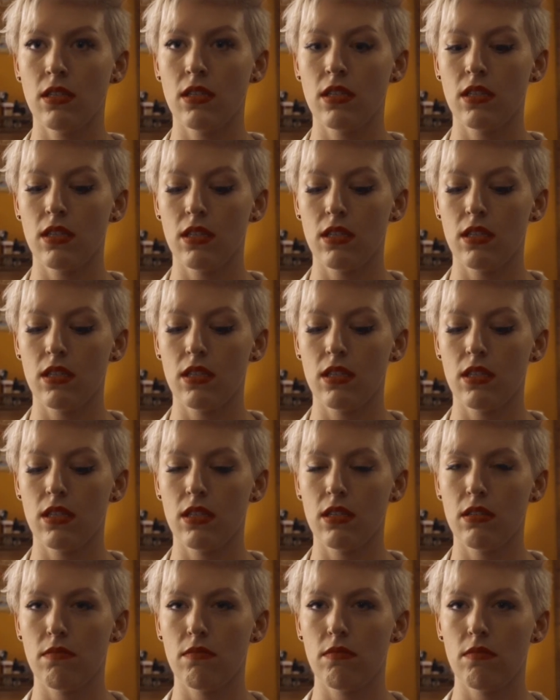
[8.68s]

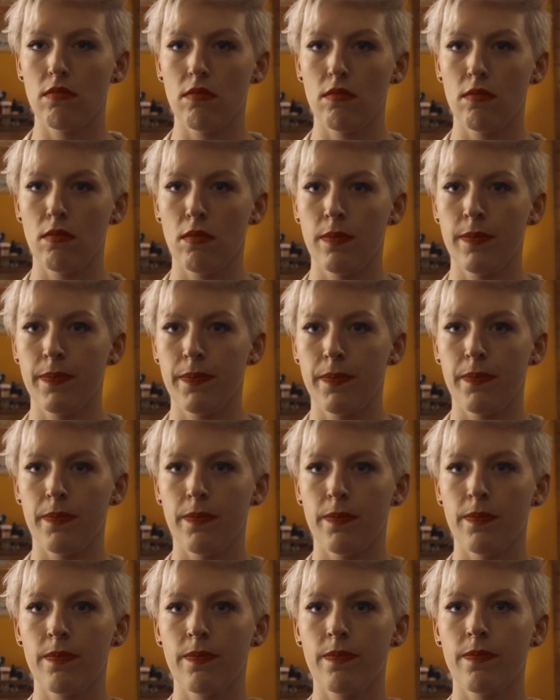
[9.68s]

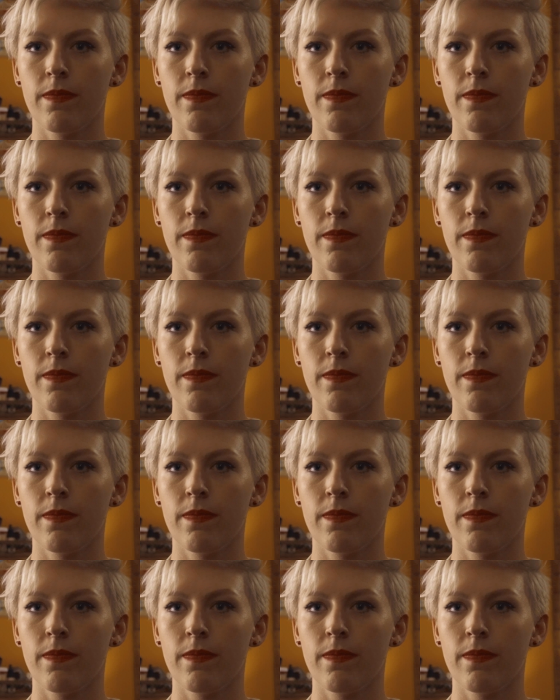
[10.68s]
(no one is talking)